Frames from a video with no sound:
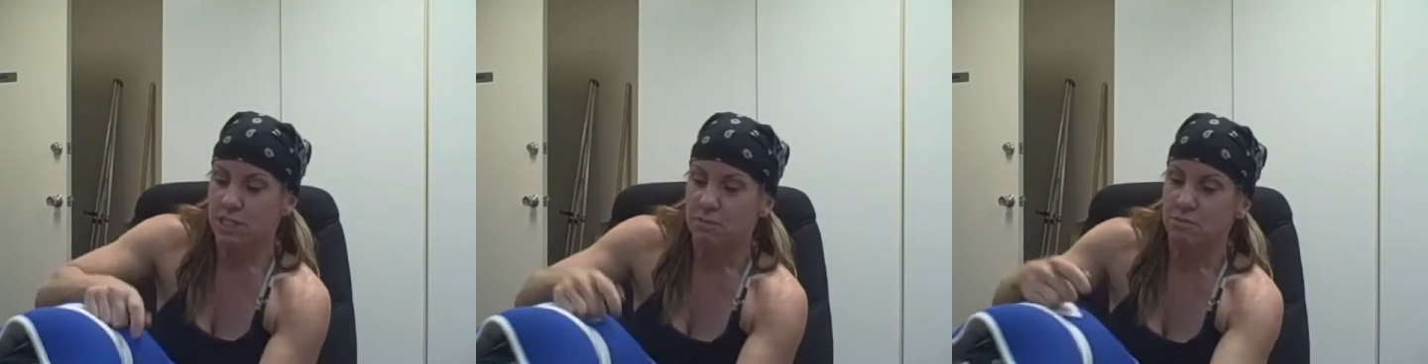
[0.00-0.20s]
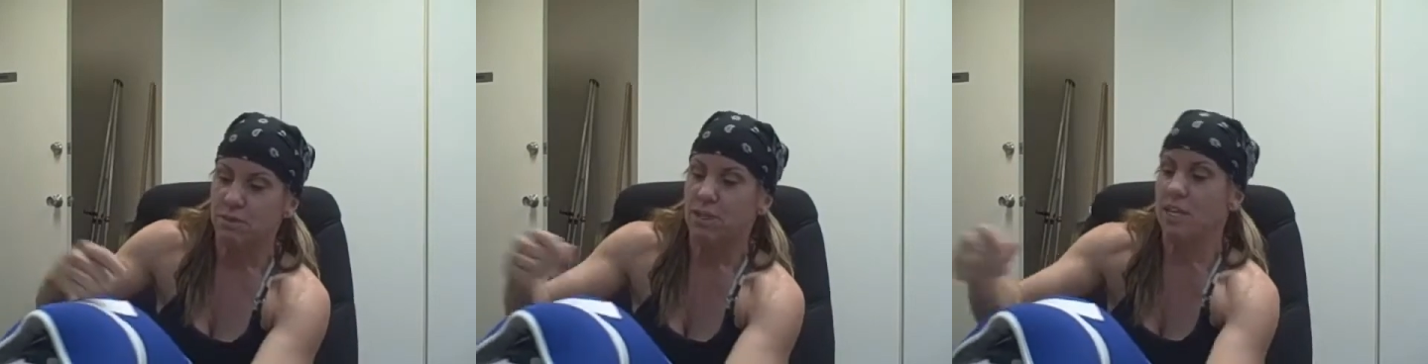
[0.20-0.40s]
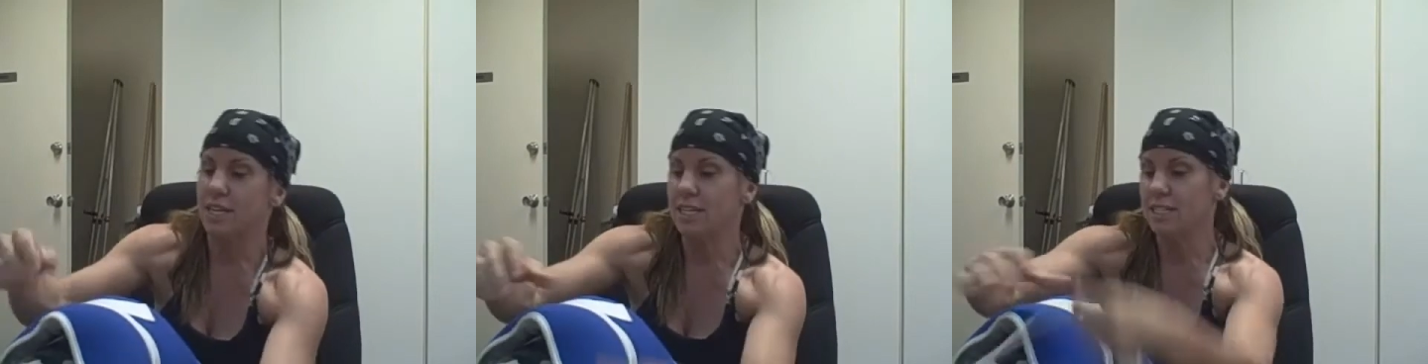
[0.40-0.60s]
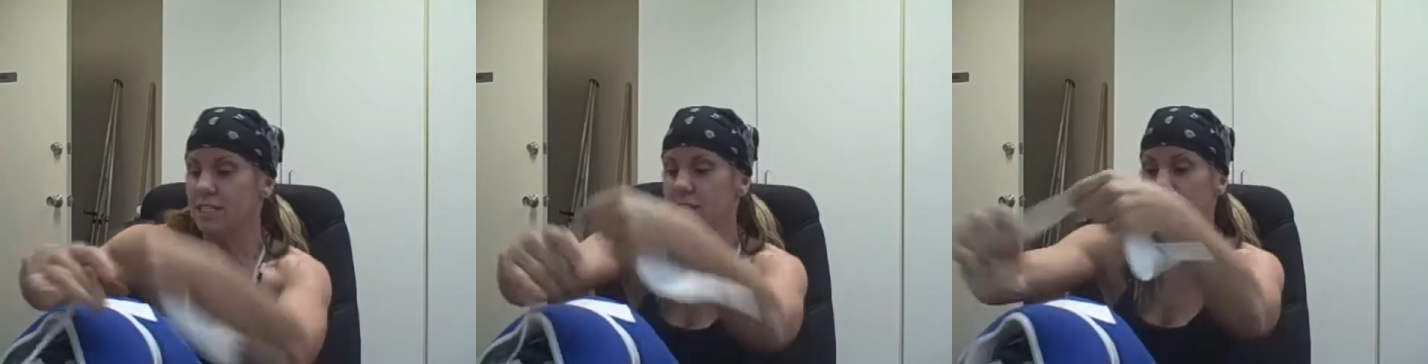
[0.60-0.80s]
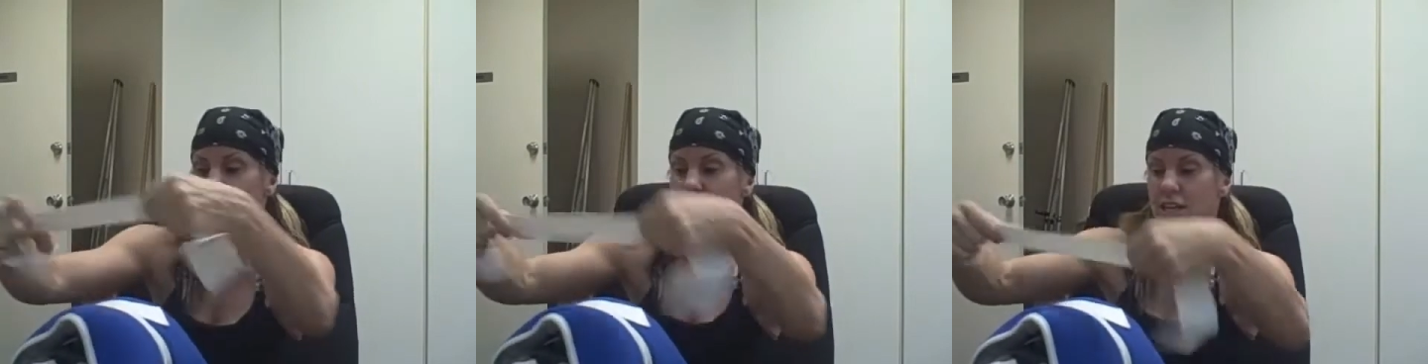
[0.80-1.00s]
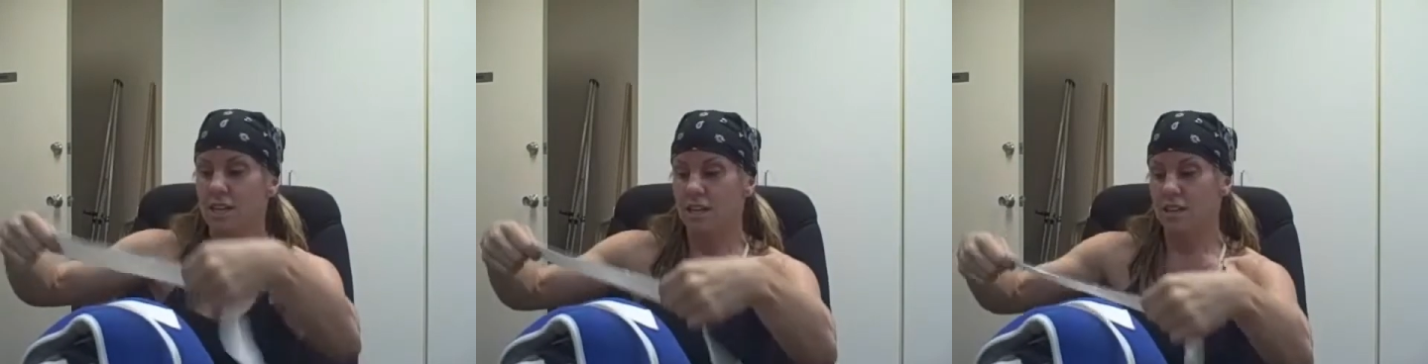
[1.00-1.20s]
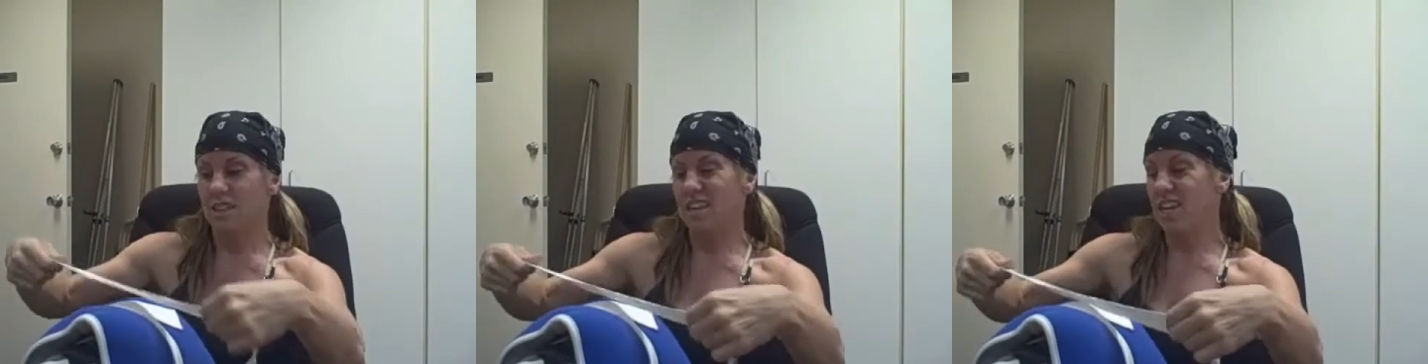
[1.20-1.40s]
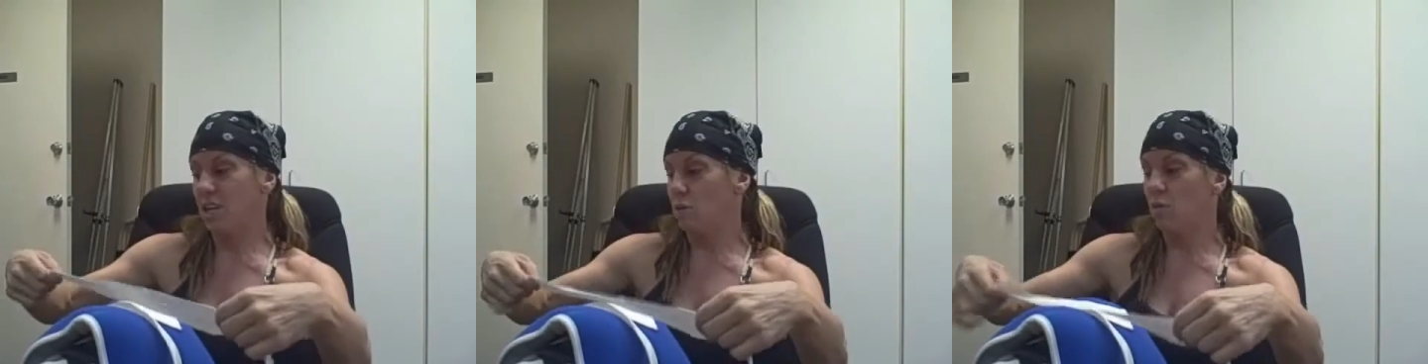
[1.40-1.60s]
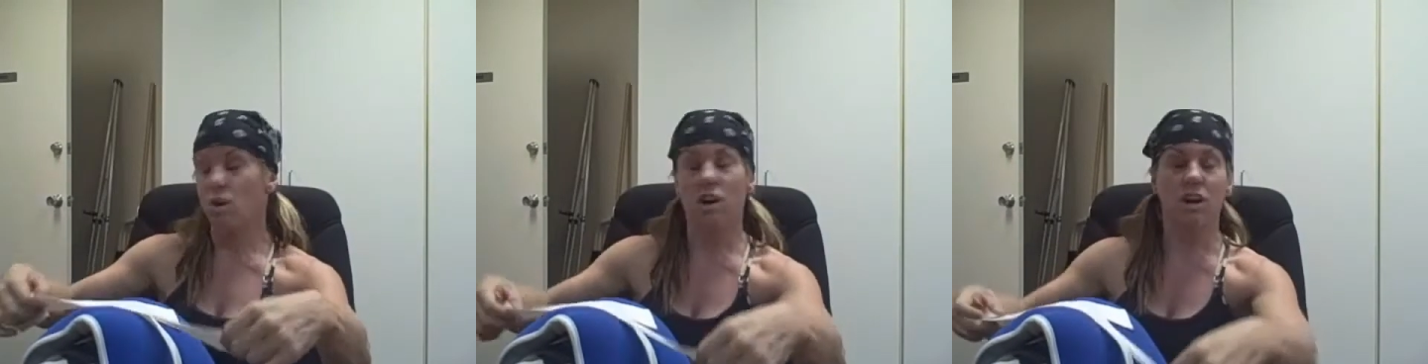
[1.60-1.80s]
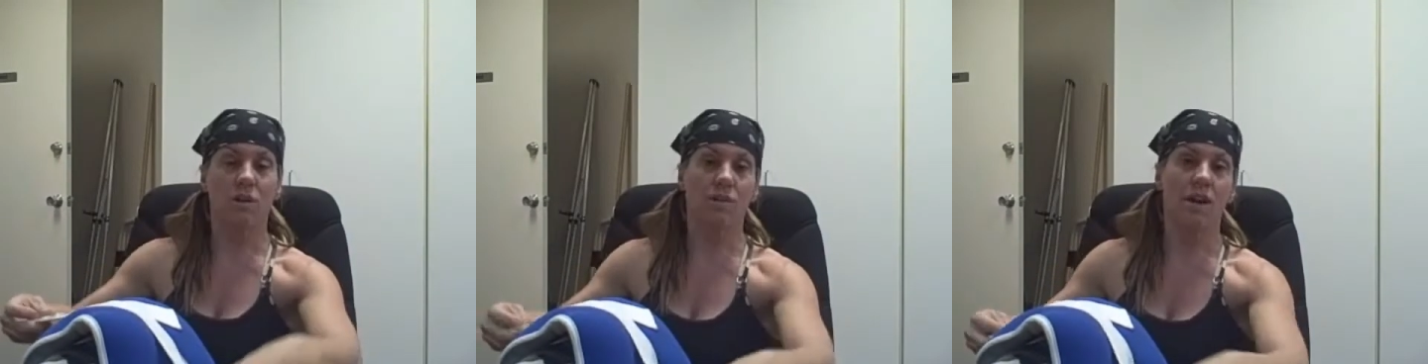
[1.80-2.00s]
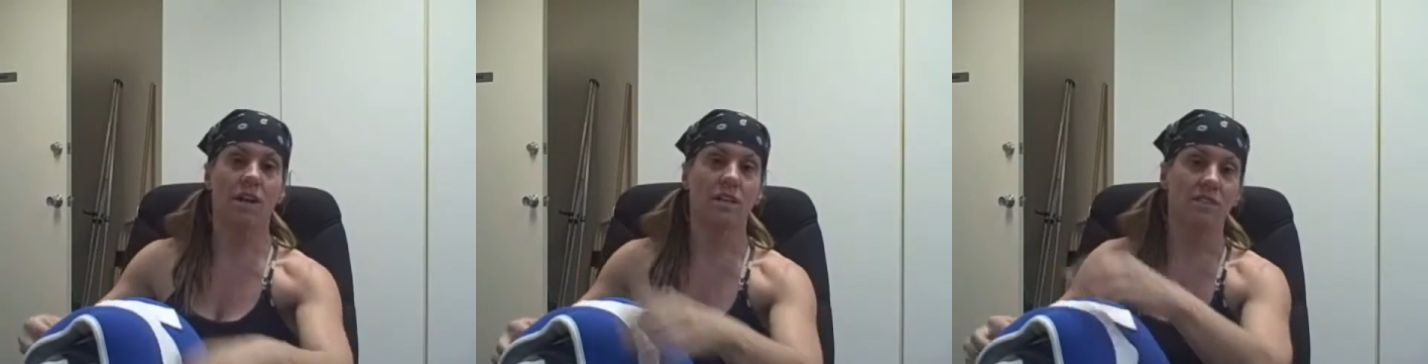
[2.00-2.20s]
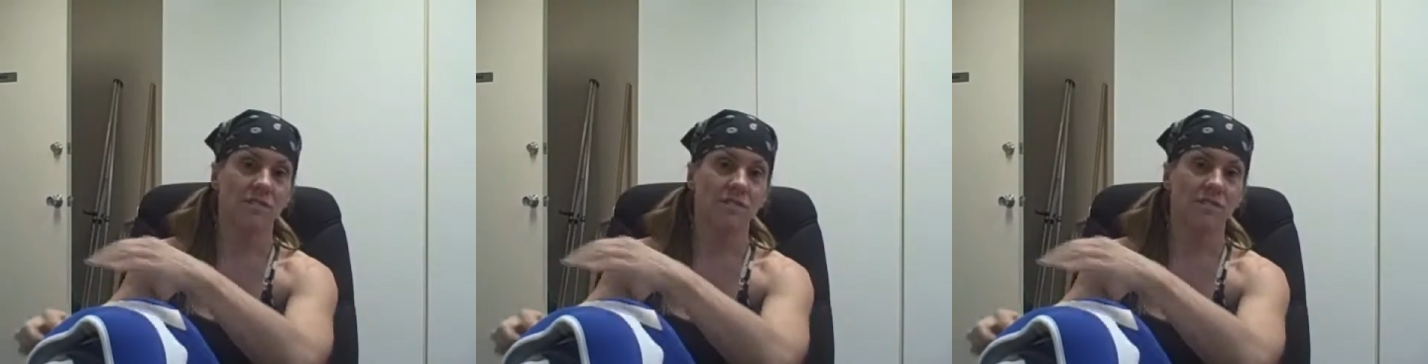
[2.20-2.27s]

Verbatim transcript: in place and I can walk around.